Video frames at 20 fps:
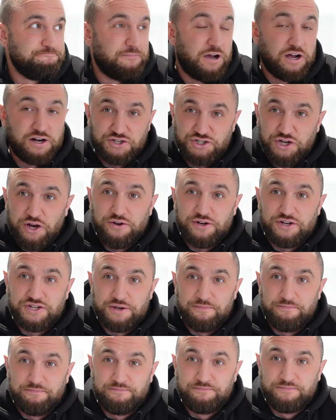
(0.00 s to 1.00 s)
I'm going to show you the
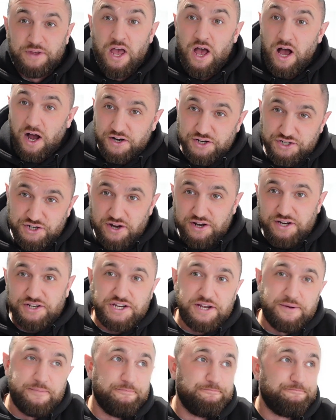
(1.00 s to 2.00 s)
gym. I'm going to show you the
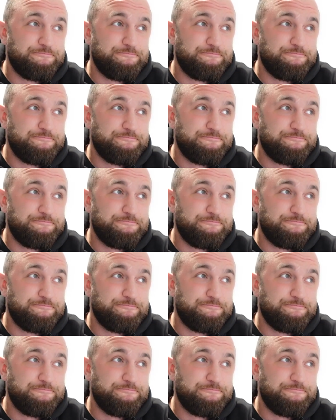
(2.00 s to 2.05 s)
gym.